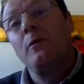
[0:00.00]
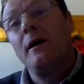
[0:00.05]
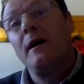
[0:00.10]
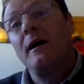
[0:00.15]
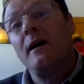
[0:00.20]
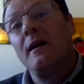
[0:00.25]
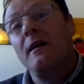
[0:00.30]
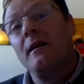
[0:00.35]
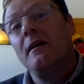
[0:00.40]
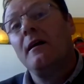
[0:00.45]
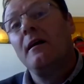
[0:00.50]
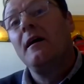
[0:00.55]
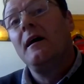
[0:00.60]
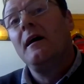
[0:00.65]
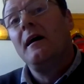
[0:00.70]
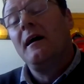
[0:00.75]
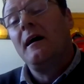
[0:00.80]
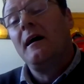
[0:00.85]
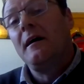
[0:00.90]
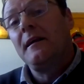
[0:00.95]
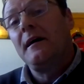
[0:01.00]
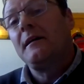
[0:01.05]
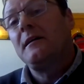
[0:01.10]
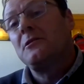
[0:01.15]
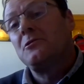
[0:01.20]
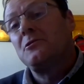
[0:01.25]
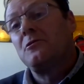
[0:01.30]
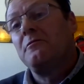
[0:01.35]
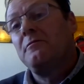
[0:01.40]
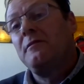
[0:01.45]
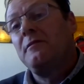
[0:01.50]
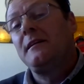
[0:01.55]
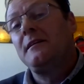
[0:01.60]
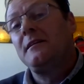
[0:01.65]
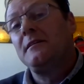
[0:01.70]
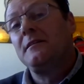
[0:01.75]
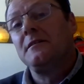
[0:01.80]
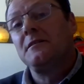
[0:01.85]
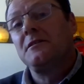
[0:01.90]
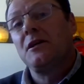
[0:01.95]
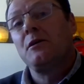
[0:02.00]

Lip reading: well. And that is reflected in